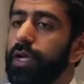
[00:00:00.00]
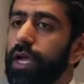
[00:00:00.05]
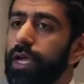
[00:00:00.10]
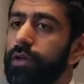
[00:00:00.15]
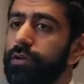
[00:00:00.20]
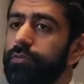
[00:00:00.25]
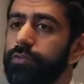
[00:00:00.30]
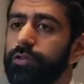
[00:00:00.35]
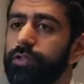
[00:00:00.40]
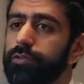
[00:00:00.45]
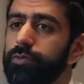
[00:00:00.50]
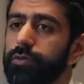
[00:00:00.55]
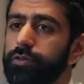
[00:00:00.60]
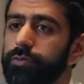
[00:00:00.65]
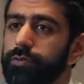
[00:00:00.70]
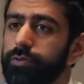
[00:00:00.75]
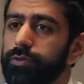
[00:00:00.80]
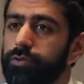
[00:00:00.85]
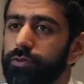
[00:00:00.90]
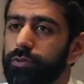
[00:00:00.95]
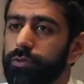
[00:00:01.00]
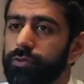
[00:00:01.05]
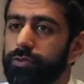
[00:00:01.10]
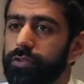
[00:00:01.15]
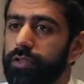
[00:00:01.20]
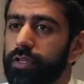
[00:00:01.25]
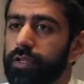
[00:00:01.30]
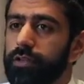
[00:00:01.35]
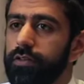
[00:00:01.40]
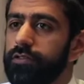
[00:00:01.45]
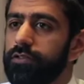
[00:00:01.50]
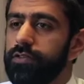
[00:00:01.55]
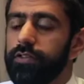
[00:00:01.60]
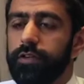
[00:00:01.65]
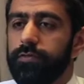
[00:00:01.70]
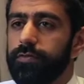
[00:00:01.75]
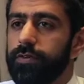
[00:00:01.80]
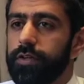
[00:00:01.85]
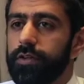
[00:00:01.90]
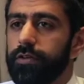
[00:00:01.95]
a responsible sourcing
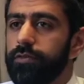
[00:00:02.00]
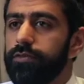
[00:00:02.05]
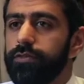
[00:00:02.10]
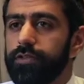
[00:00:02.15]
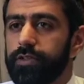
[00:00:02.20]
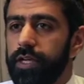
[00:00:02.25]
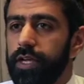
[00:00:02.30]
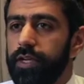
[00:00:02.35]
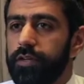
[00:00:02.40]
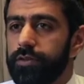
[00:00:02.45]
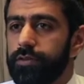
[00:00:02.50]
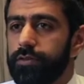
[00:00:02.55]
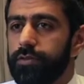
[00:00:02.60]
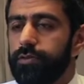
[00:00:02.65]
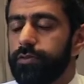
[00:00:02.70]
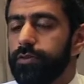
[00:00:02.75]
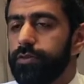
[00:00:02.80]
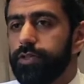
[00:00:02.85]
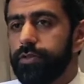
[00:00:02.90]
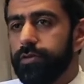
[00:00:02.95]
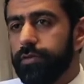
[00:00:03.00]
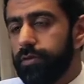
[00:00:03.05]
certificate or standard or a